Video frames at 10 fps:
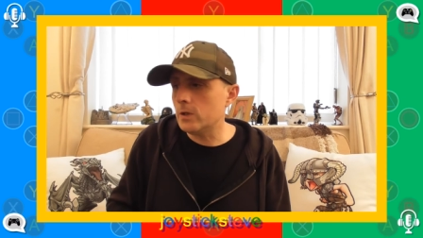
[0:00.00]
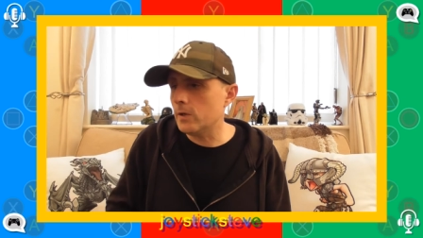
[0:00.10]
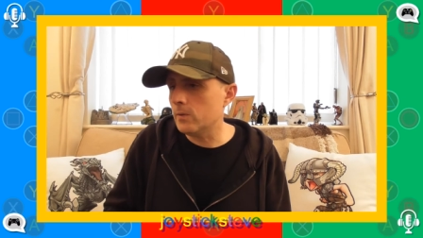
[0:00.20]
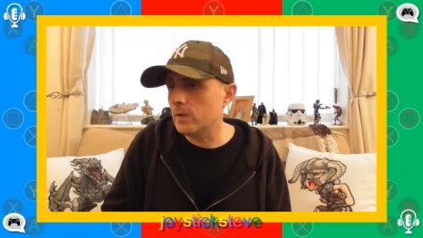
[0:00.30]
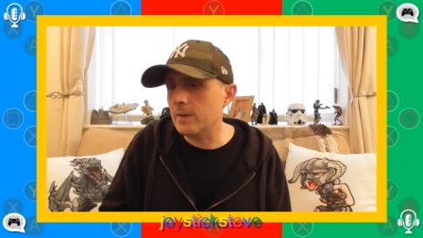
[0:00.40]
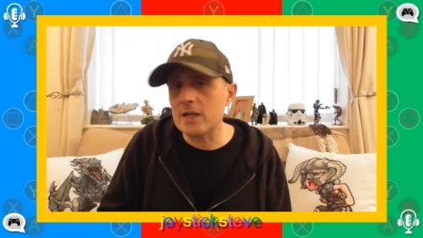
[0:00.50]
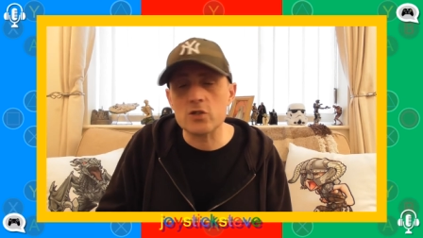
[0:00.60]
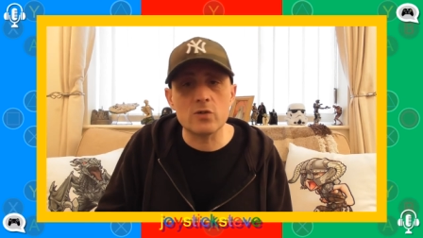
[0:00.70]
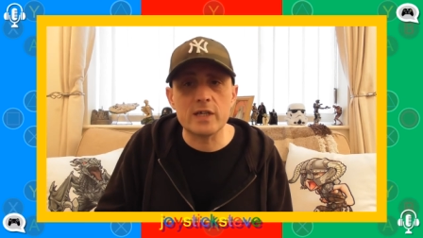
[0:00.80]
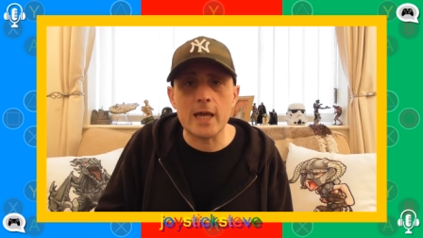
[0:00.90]
You know, and
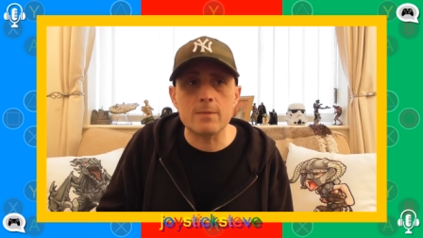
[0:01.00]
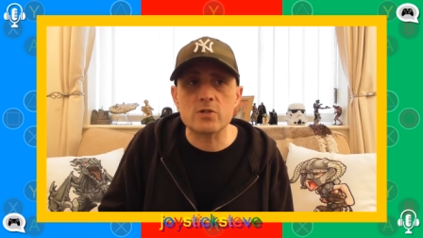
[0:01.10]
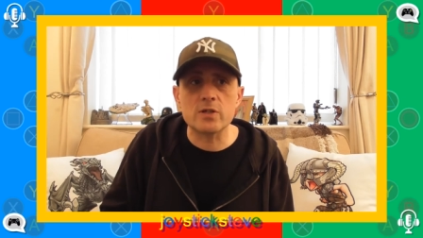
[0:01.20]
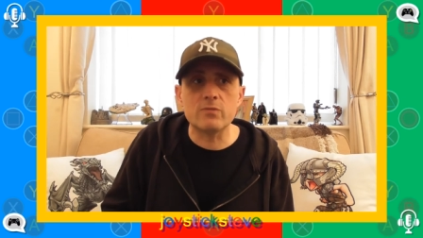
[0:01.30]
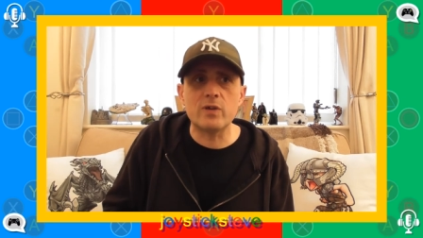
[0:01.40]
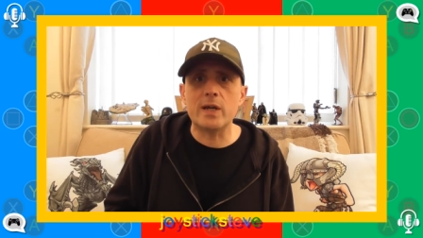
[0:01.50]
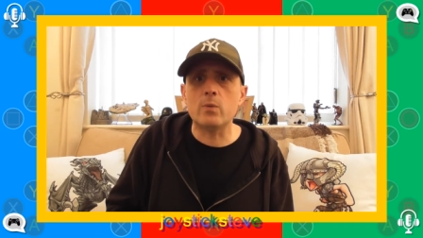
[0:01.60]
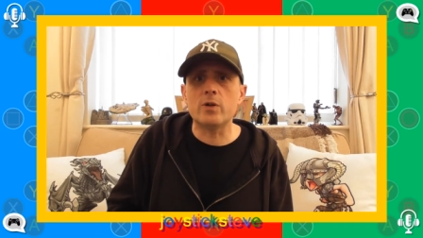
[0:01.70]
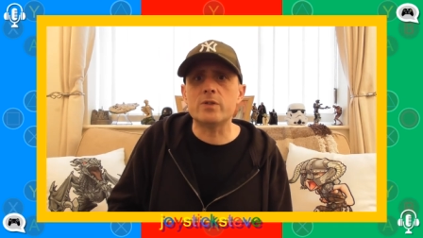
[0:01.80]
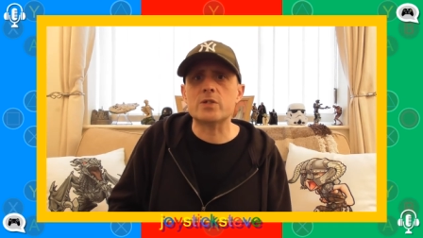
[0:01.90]
that's on games that
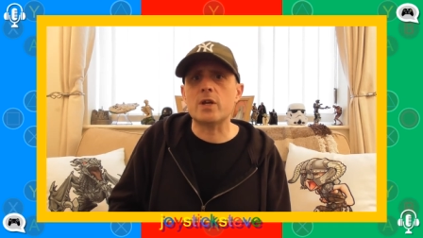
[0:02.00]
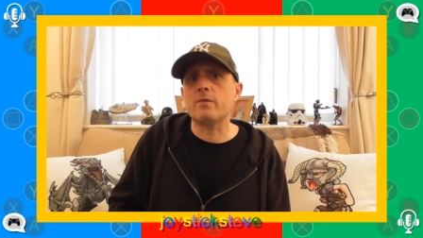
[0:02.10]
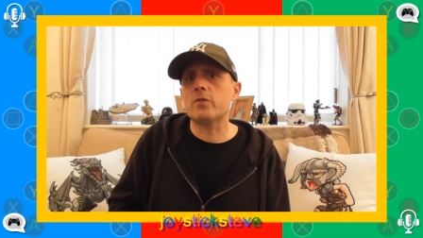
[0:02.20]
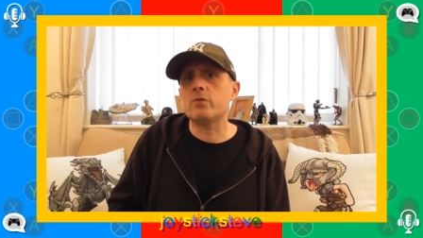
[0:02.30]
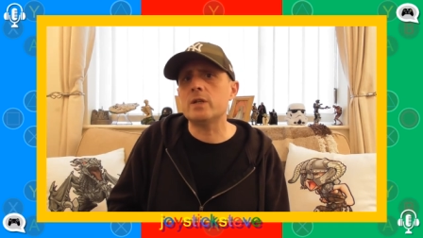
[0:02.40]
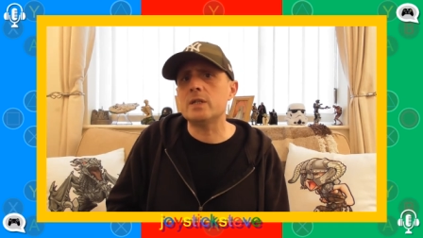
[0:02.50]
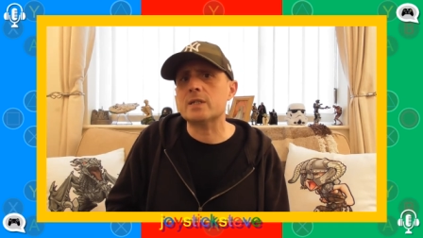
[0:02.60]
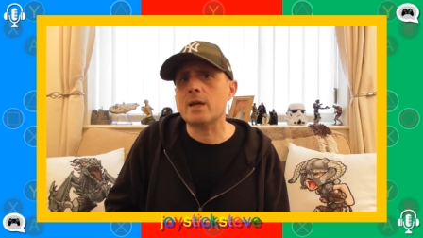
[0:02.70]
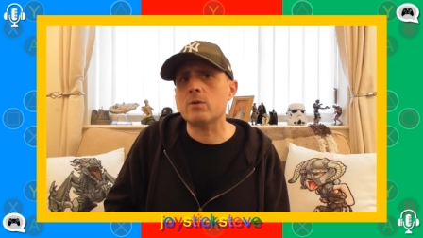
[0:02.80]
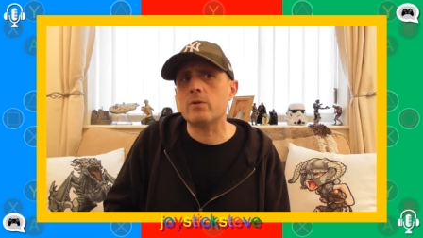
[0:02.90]
really weren't designed for
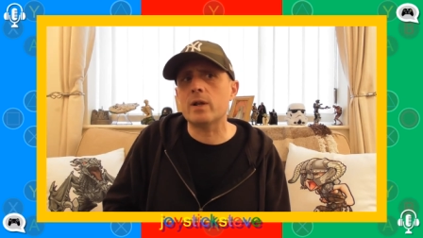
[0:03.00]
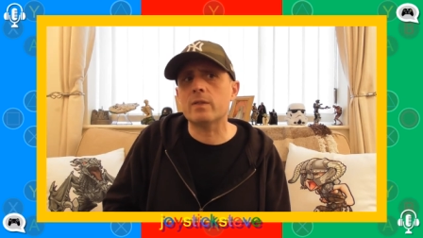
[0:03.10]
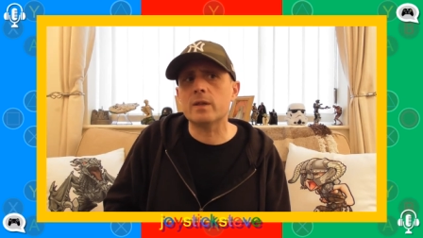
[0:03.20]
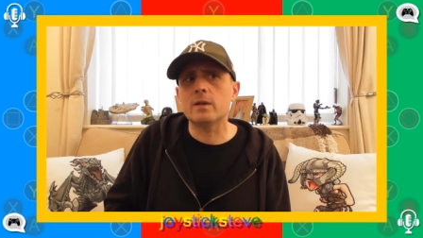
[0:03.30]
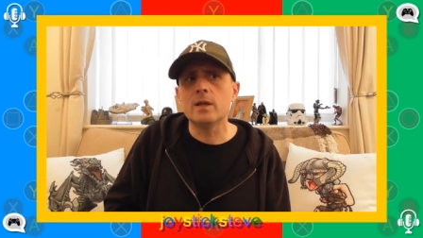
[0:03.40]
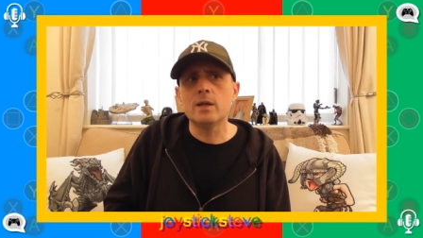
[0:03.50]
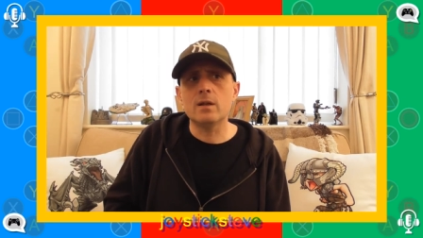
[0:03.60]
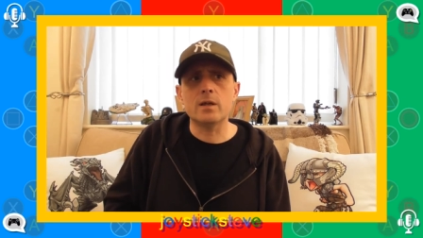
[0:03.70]
3D sound or anything.